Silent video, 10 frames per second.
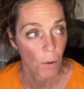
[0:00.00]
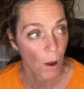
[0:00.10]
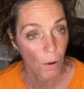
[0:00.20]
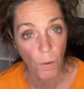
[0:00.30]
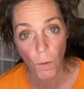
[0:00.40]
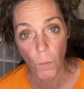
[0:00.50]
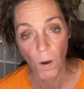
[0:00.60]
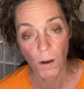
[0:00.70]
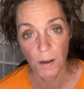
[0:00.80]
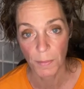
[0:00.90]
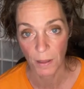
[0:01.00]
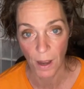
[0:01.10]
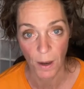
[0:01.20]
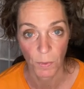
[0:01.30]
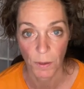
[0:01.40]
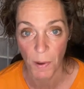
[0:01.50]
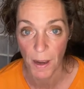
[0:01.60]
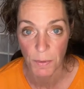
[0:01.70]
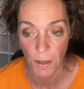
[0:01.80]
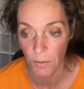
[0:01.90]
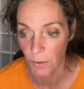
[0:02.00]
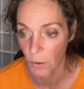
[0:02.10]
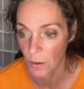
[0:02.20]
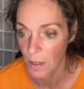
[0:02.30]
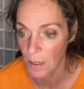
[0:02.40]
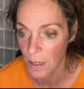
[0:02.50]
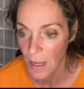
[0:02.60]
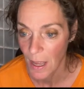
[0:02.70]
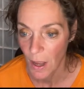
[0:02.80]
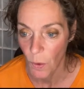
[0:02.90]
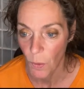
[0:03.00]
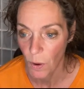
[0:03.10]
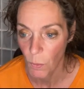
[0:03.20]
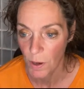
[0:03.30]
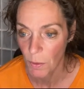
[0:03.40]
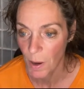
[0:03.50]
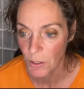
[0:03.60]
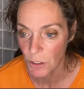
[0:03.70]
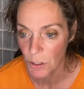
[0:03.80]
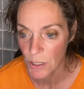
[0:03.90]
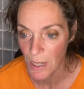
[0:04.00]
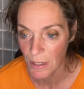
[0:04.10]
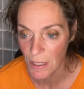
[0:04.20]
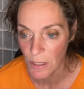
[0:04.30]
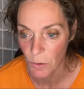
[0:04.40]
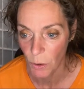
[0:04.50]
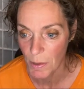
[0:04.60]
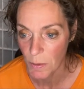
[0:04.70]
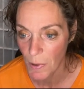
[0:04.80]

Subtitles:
a whole wall could be lined with the pipes off the organ, or wonder why churches had these enormous